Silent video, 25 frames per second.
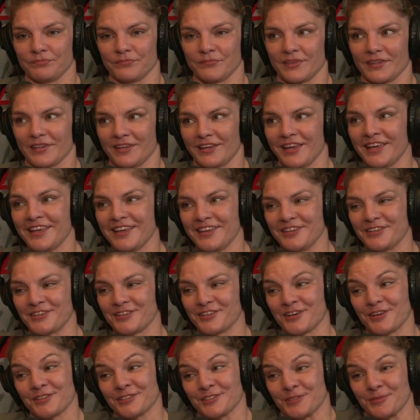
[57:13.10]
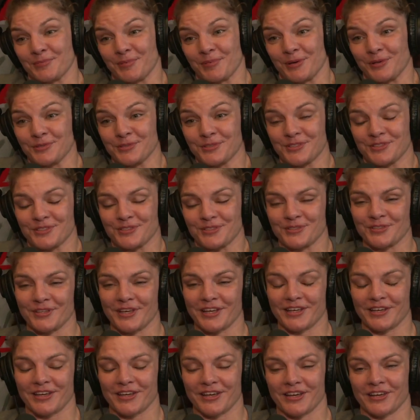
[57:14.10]
You know, it's supposed to.
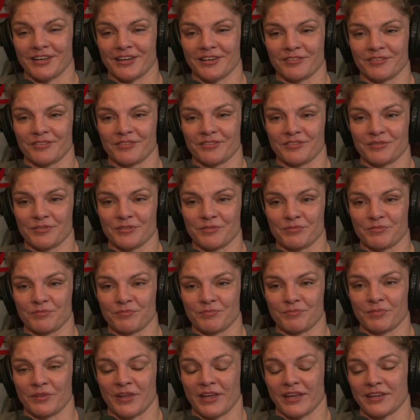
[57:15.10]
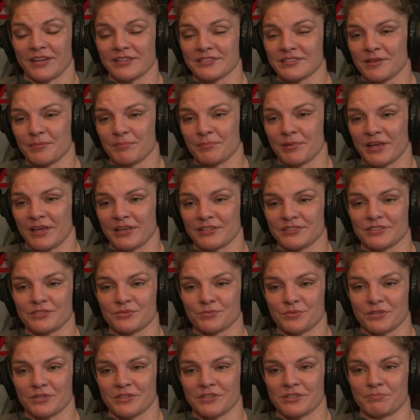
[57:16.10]
Like I said, Banks is
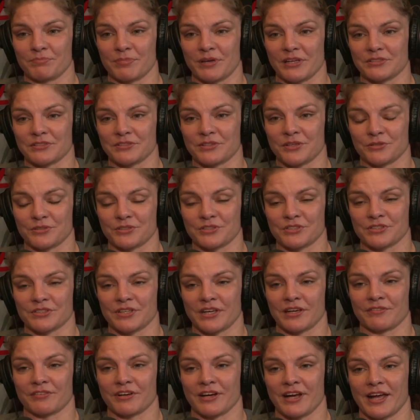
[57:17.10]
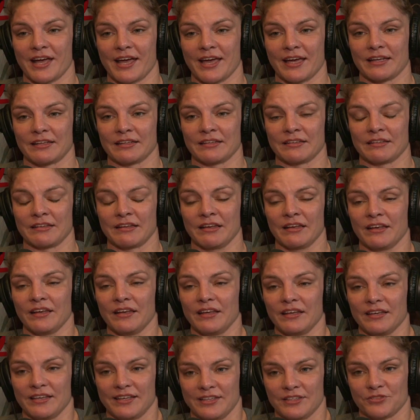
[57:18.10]
one of the best coaches I ever had. And
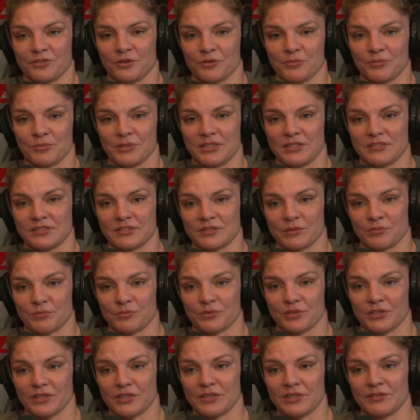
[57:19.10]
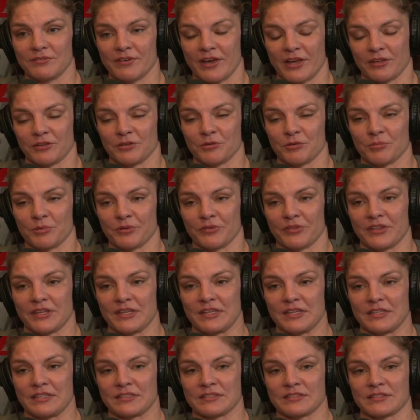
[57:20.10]
he told me some really valuable
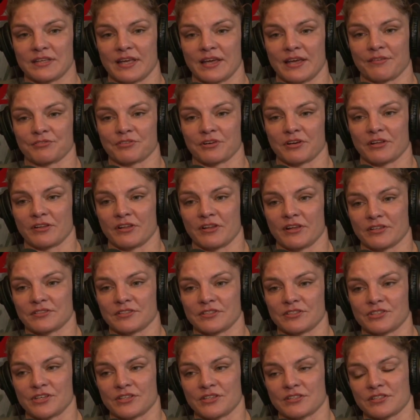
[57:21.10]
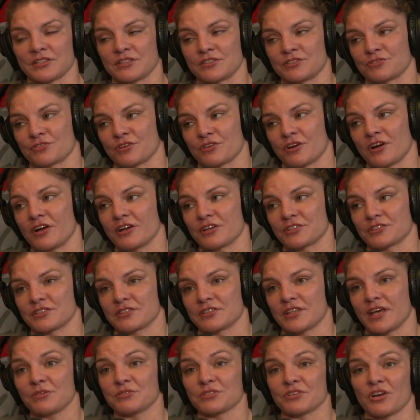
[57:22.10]
things after I lost to Jessica Andrade. And
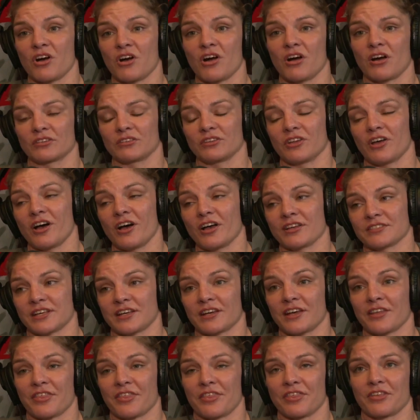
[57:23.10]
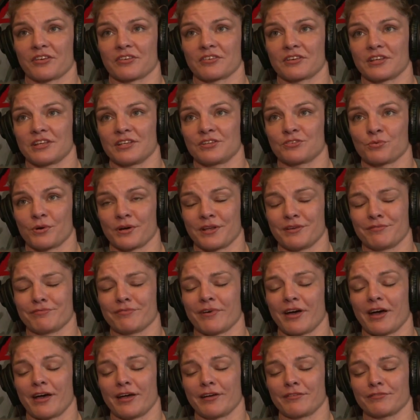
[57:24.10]
that was a hard loss. I got 30-25
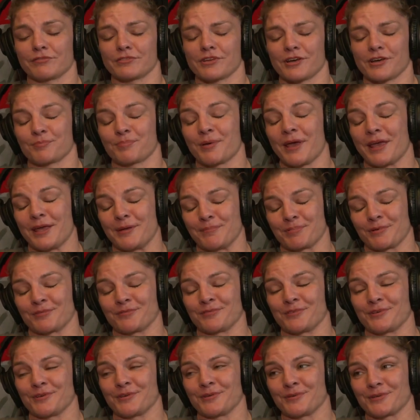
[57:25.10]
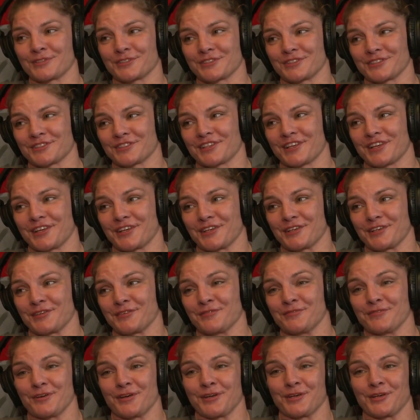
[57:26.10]
on pay-per-view, which is like a
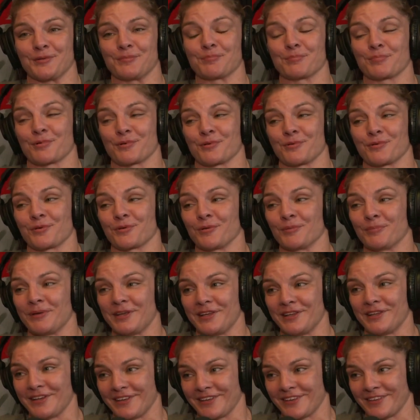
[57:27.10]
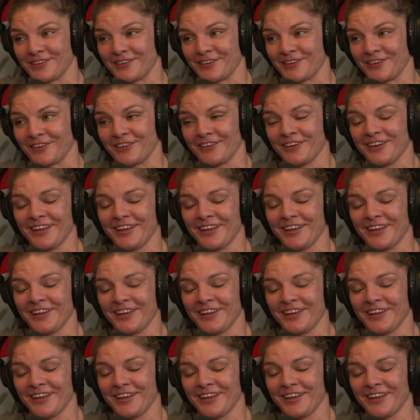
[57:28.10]
fucking brutal beating, you know?